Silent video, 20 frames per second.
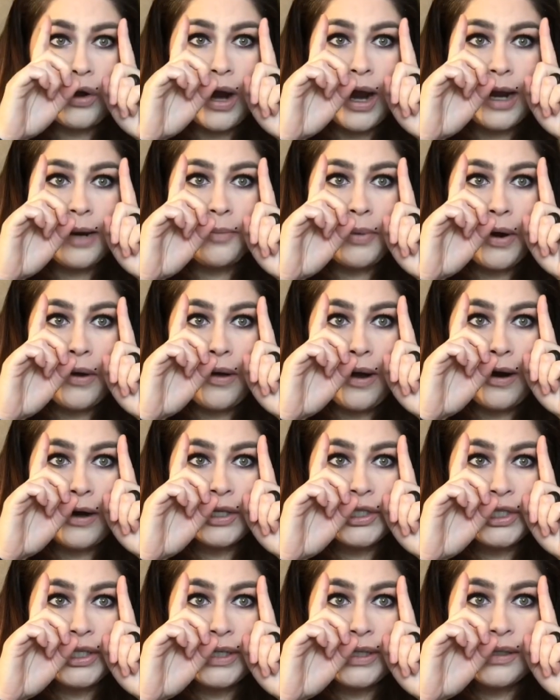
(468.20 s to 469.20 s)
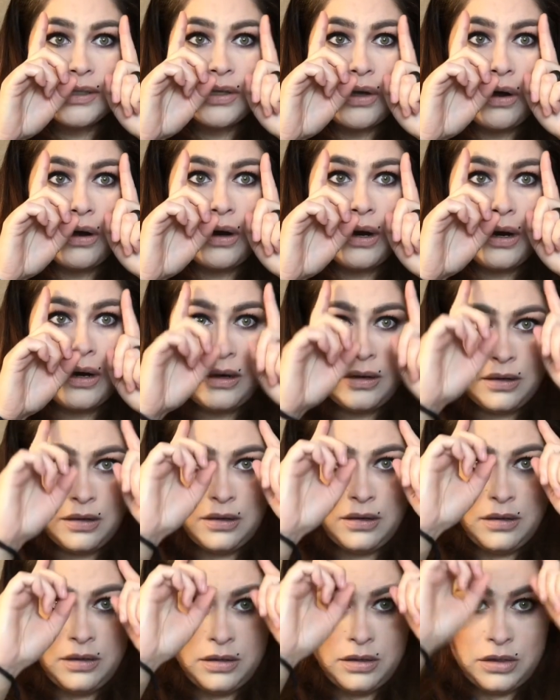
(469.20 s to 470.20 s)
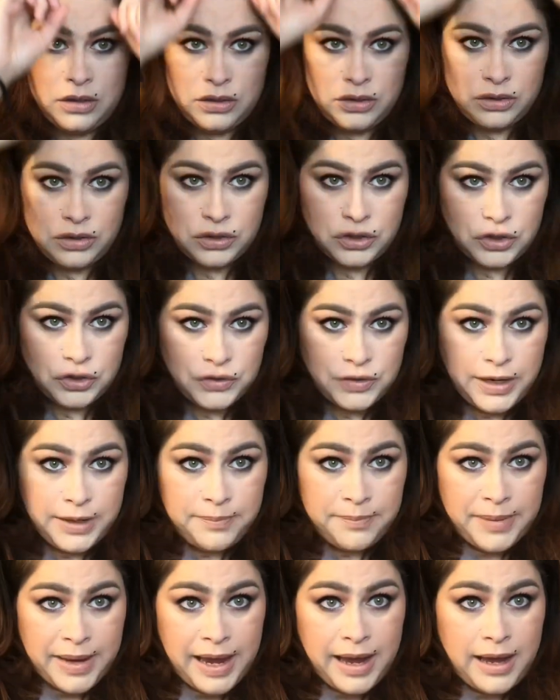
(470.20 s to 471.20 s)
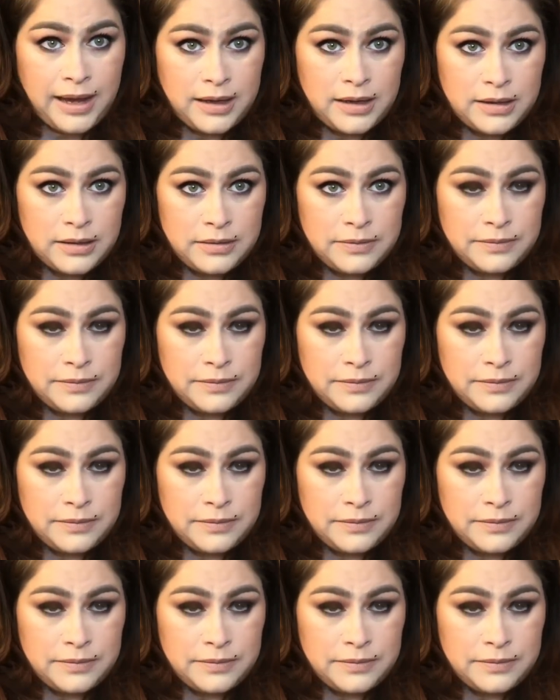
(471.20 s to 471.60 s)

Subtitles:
eyebrow arches are straight back.